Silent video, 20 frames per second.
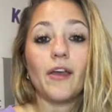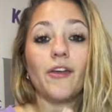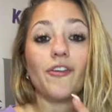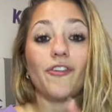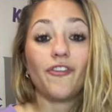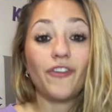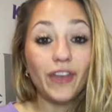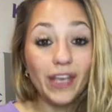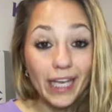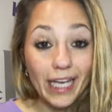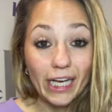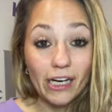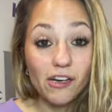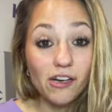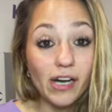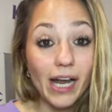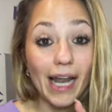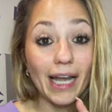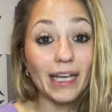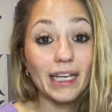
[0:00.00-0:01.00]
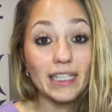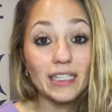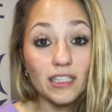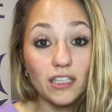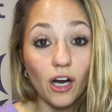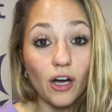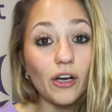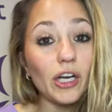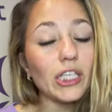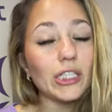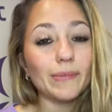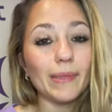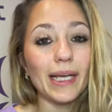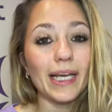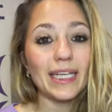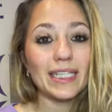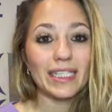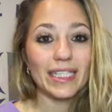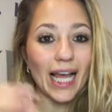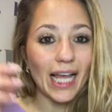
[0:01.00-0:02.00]
Fear and
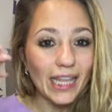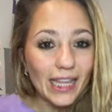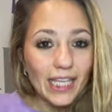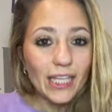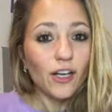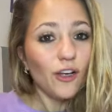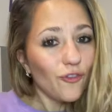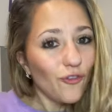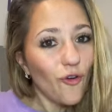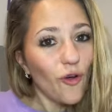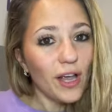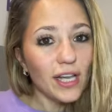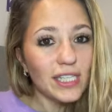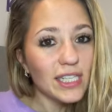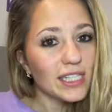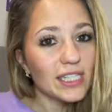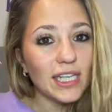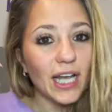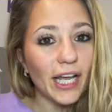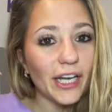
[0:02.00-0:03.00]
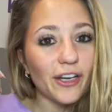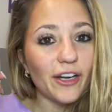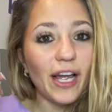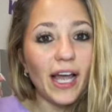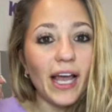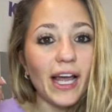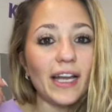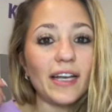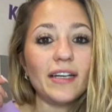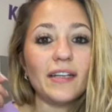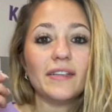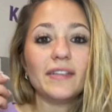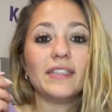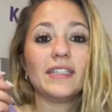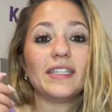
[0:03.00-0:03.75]
discouragement is that little voice inside your head